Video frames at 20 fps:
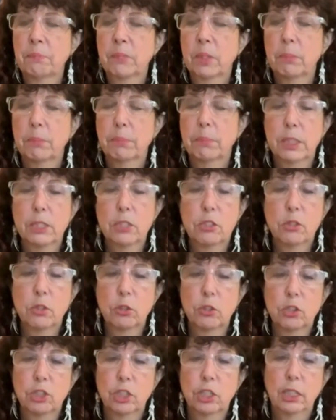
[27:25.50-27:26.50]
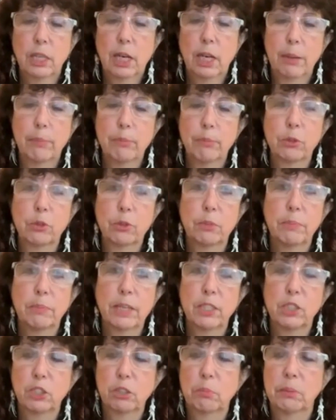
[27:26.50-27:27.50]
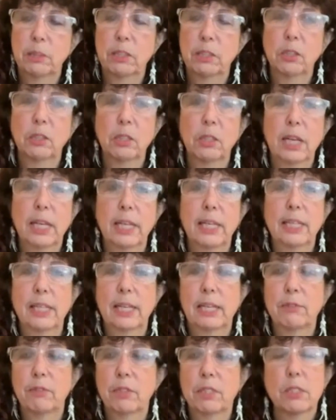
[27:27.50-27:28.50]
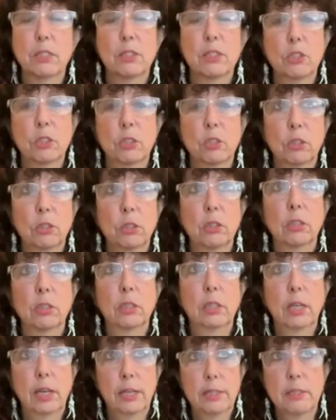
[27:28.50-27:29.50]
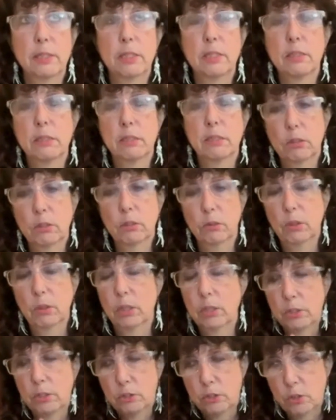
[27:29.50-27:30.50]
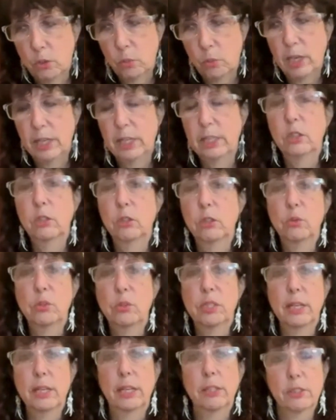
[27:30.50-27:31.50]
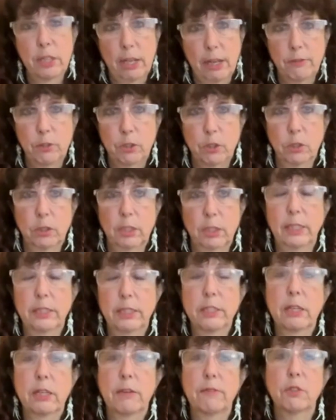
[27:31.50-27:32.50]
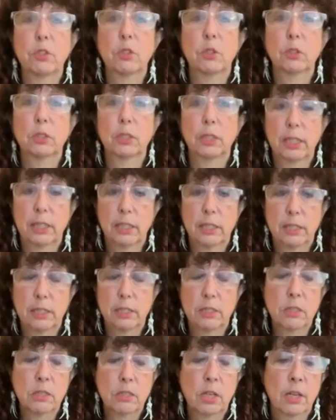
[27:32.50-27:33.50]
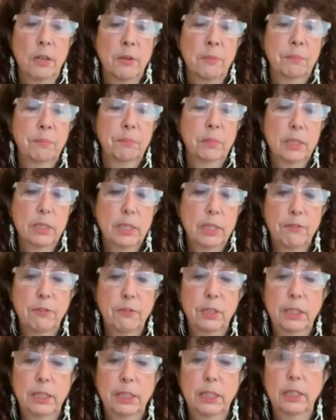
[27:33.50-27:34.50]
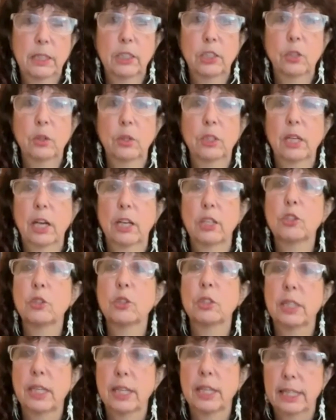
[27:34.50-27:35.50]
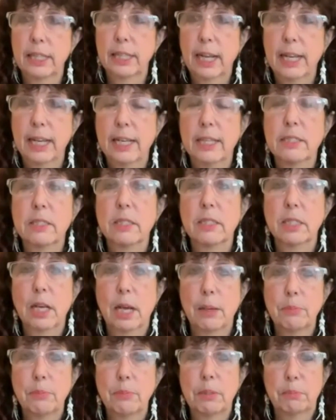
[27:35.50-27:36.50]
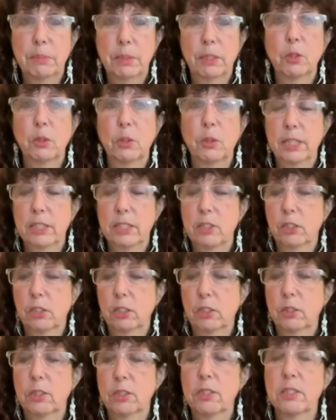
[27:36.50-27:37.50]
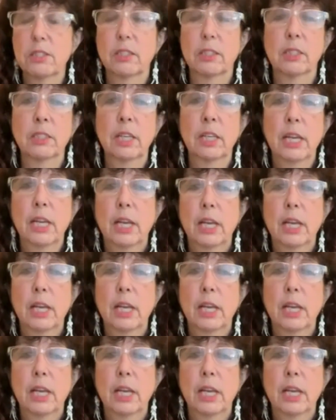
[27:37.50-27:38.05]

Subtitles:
But so she hops through the magic mirror and visits her cousin, Snow White, who's in El Salvador. And El Salvador is definitely, a country that has adopted Bitcoin as a currency.